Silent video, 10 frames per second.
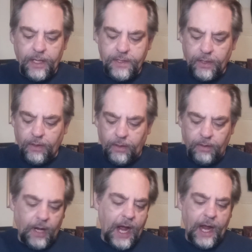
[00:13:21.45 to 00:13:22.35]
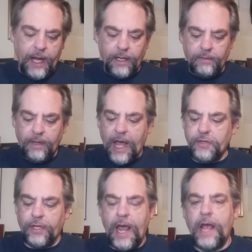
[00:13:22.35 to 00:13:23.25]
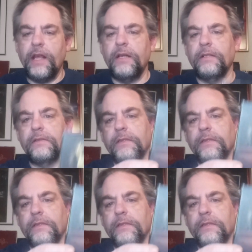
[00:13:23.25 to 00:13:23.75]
So I actually had it.